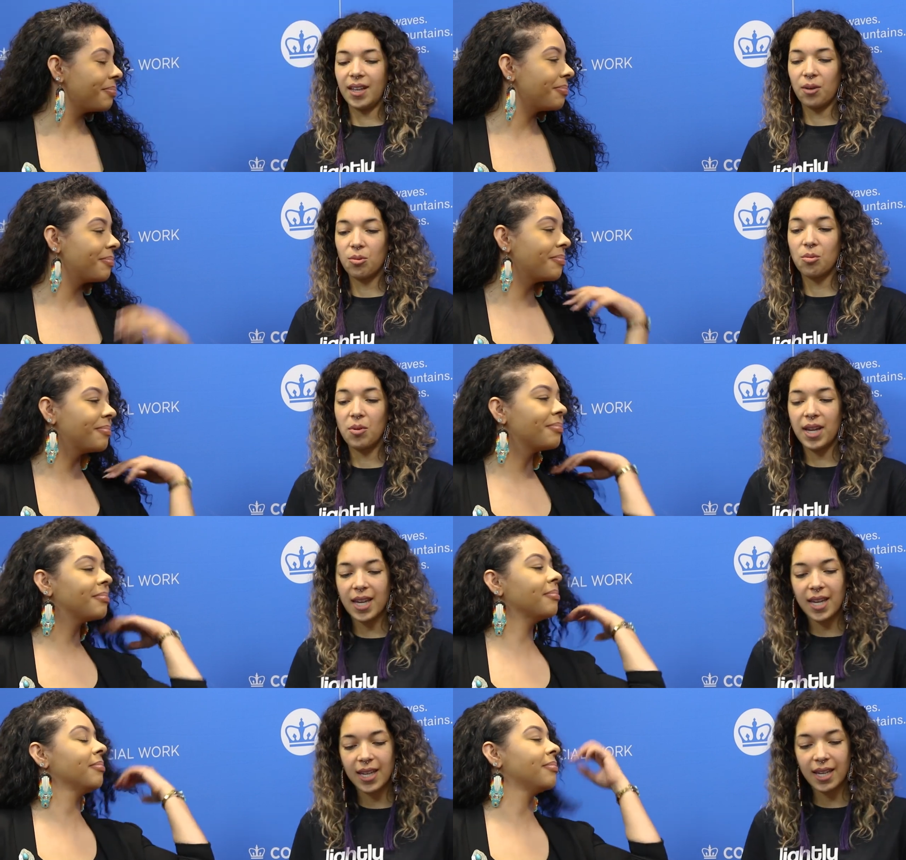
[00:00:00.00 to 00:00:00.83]
Speaker 1: that
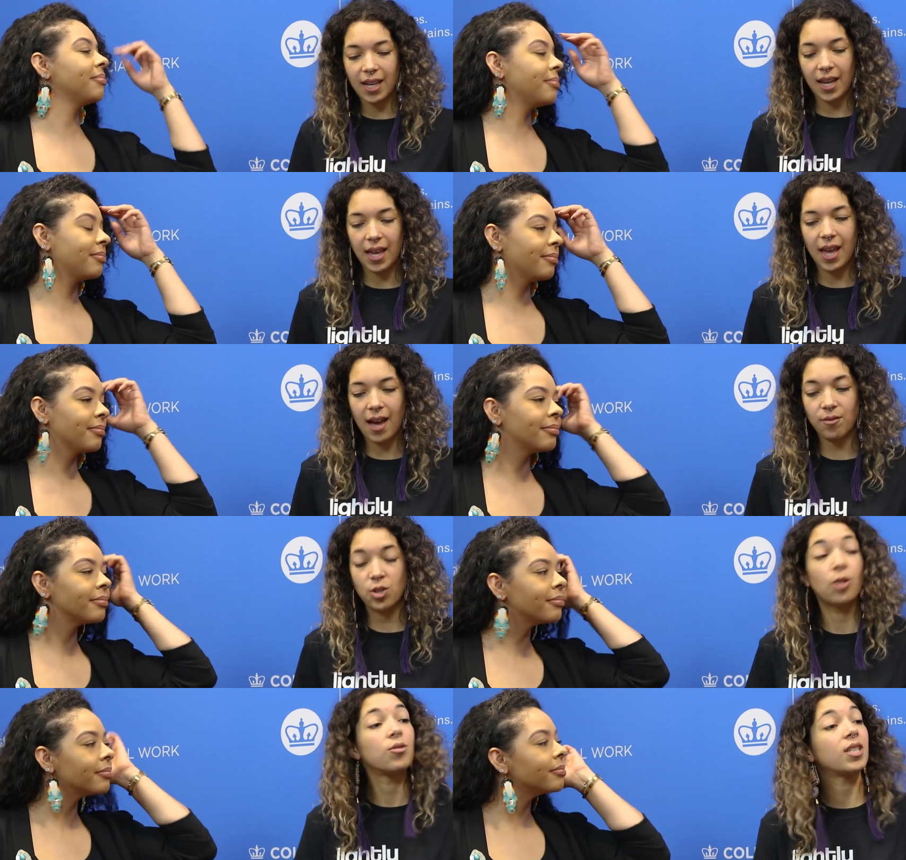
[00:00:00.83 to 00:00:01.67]
we have
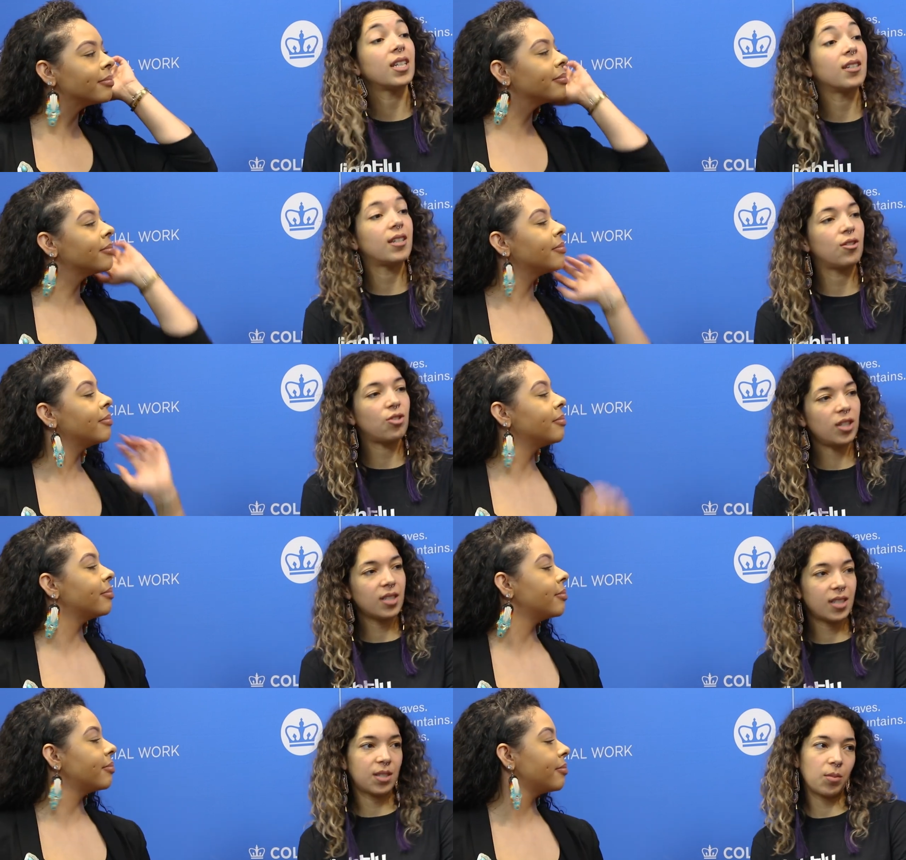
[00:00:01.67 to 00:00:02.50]
chosen
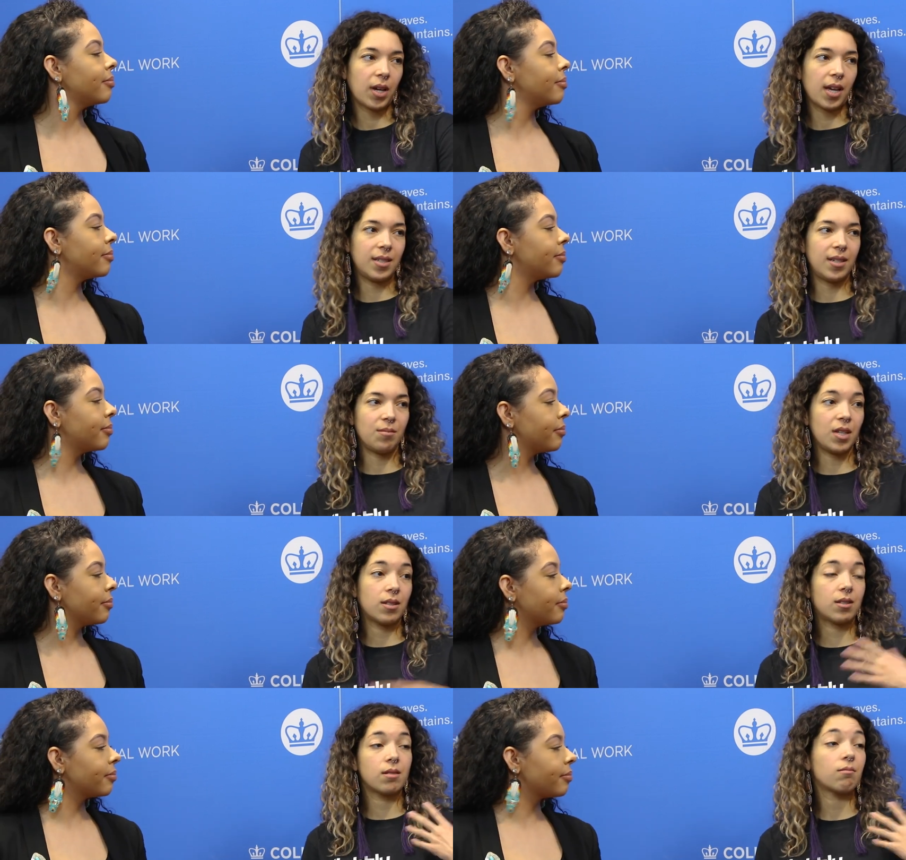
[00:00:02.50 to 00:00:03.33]
indigenous is because it mm.
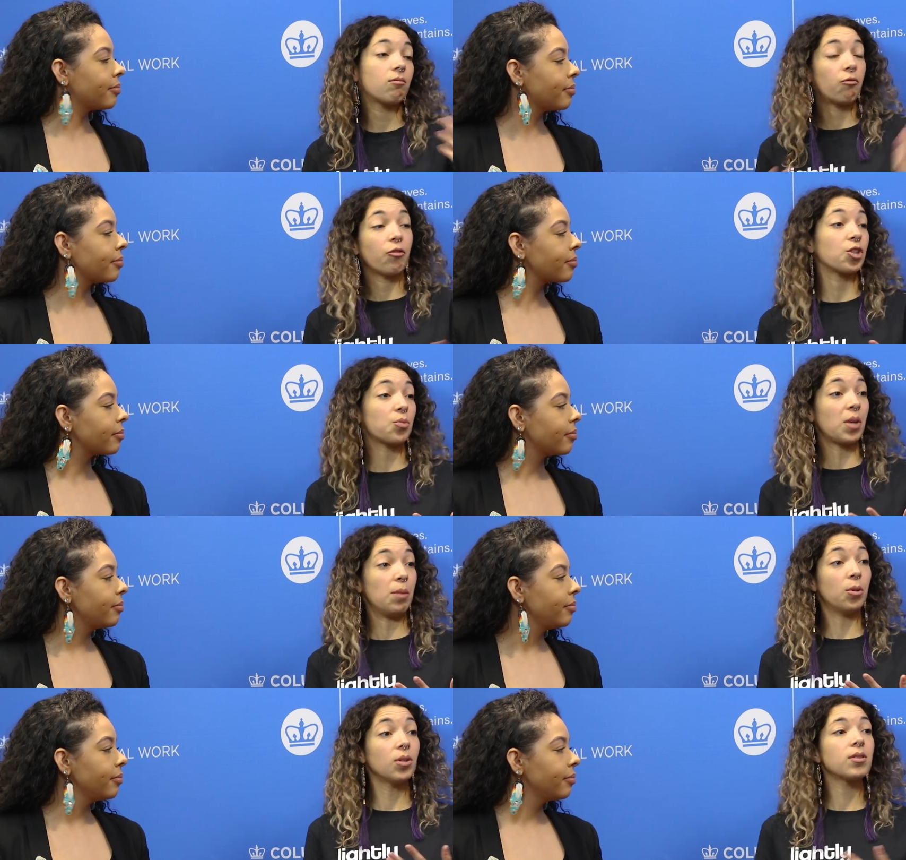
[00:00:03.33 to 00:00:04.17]
means first
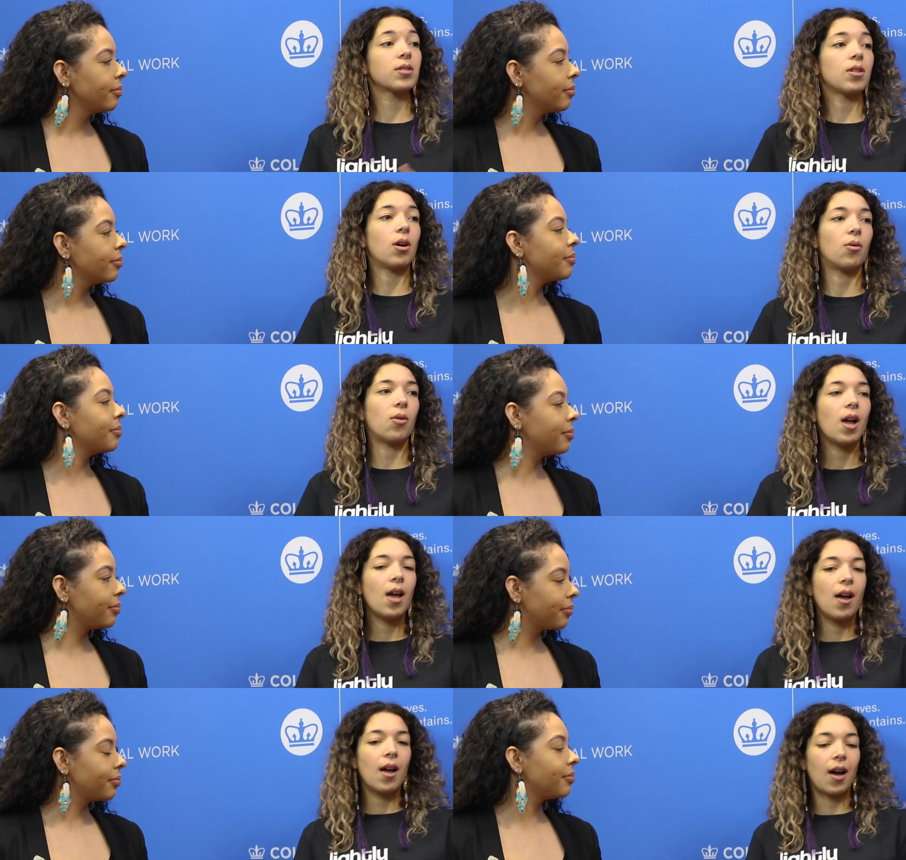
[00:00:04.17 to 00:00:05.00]
peoples. So,
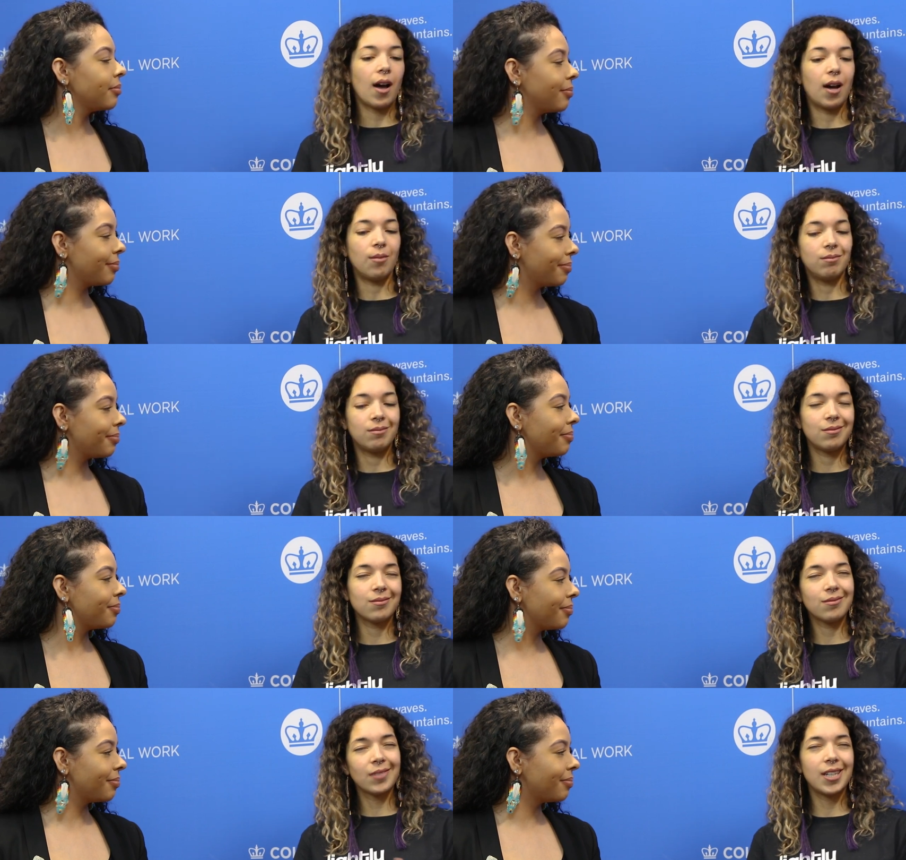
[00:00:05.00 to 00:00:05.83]
um,
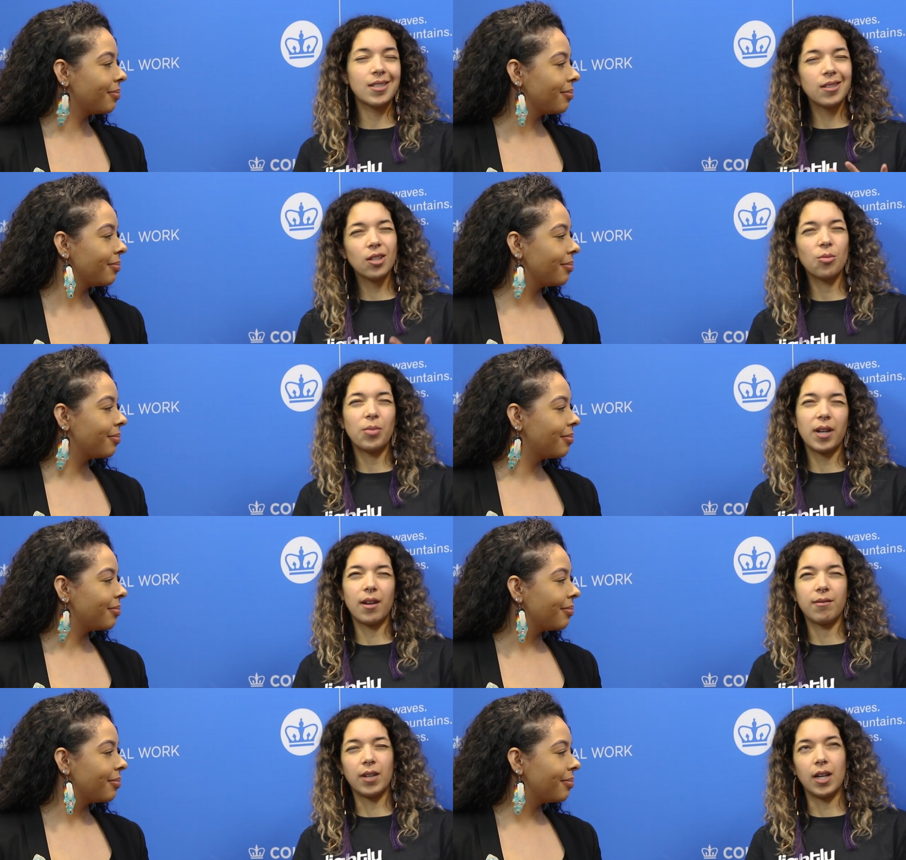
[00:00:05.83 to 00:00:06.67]
it is a little
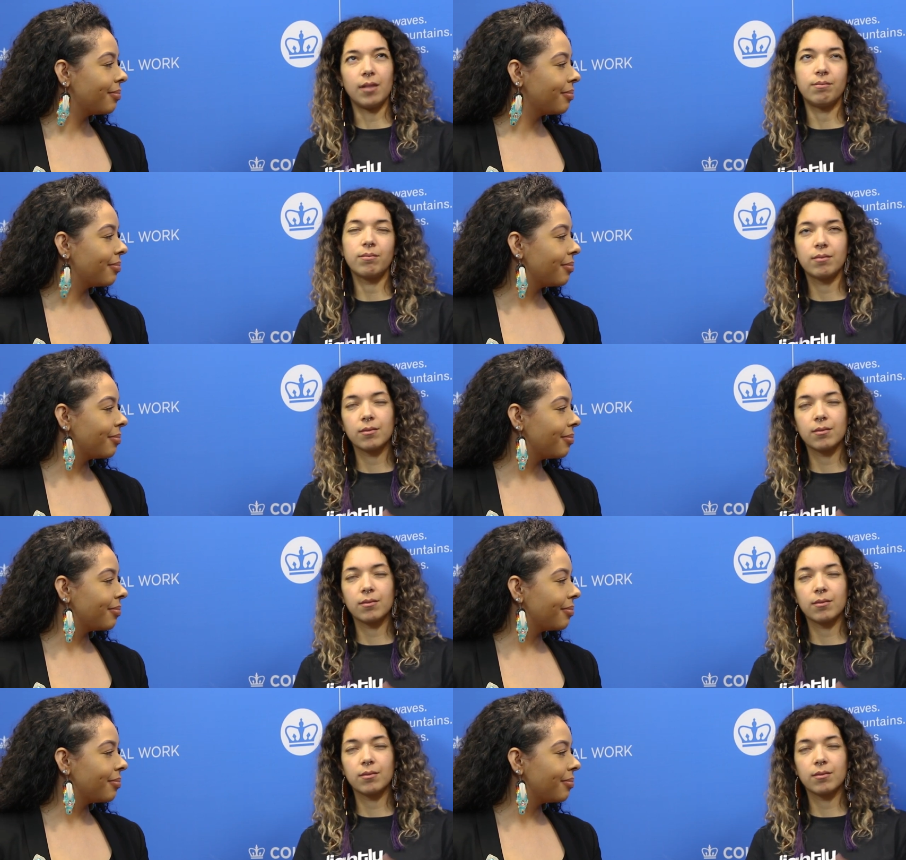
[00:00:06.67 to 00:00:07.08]
bit of a,